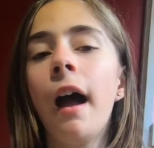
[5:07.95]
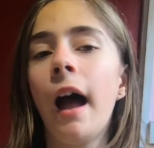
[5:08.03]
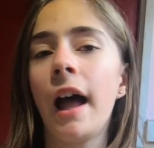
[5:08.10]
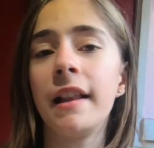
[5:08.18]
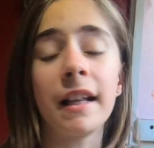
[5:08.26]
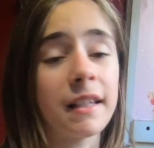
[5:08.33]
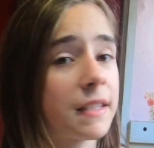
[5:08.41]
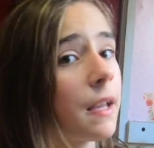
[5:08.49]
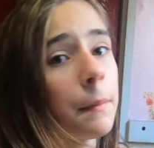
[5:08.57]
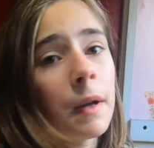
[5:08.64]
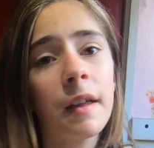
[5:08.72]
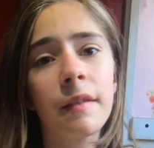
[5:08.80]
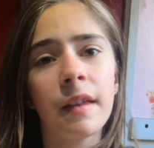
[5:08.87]
and then
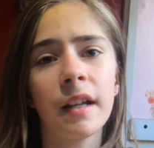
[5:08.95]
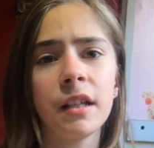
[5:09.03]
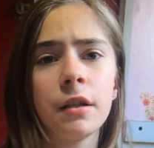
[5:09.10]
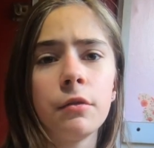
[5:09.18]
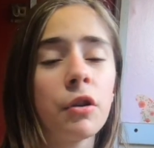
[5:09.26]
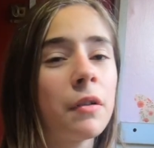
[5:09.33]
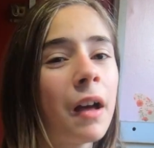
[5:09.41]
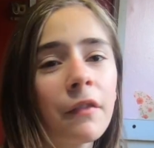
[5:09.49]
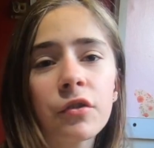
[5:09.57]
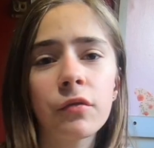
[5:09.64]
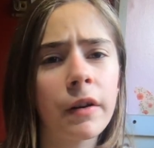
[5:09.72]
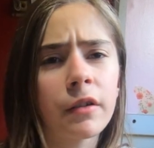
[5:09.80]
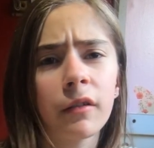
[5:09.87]
summer, then you don't have
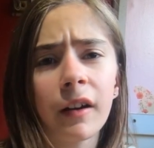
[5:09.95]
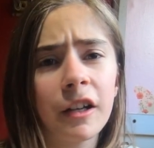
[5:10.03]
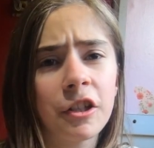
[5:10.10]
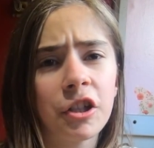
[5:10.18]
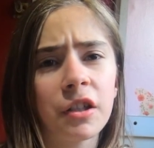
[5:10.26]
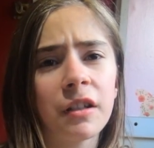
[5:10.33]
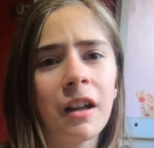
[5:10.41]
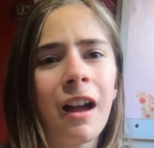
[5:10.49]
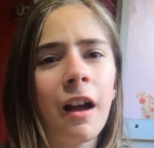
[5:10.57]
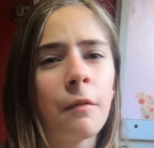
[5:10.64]
to run your engine,